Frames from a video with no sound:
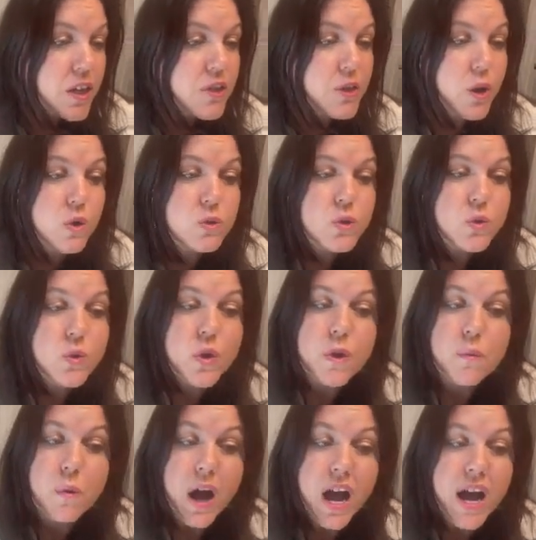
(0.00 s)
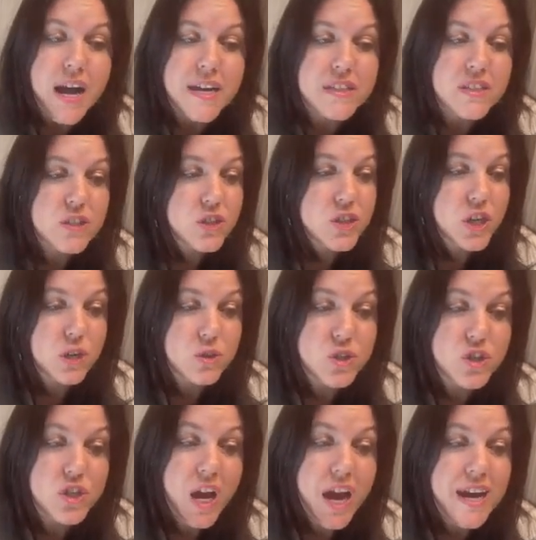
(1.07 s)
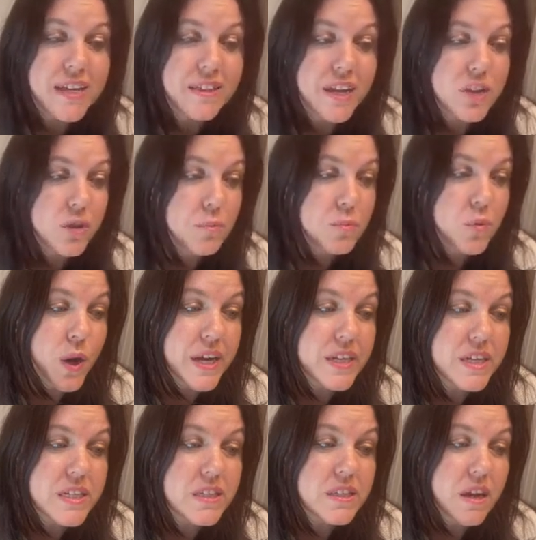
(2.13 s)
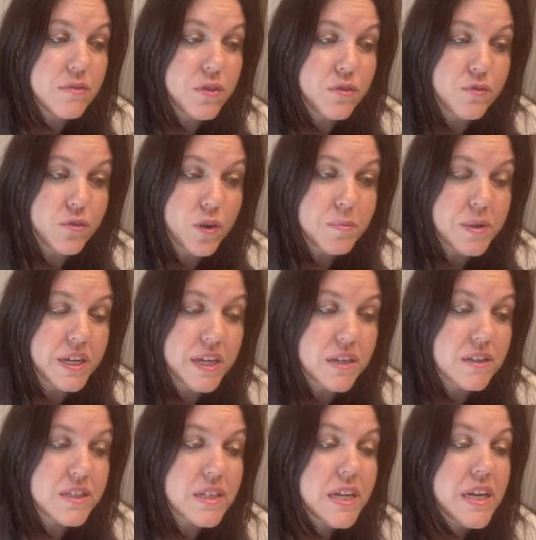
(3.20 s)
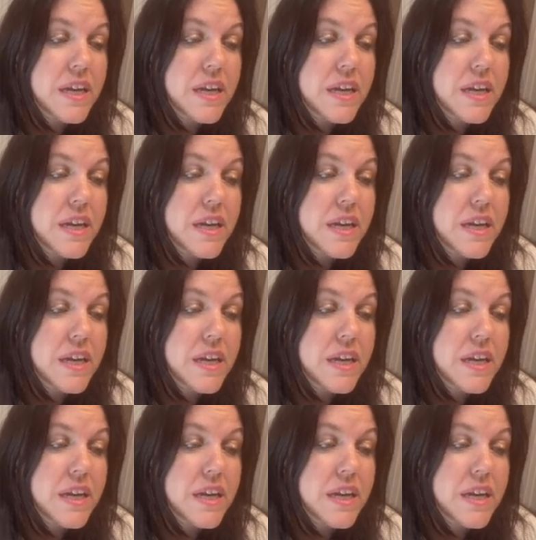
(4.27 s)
Those who are wise shall shine like the brightness of the firmament,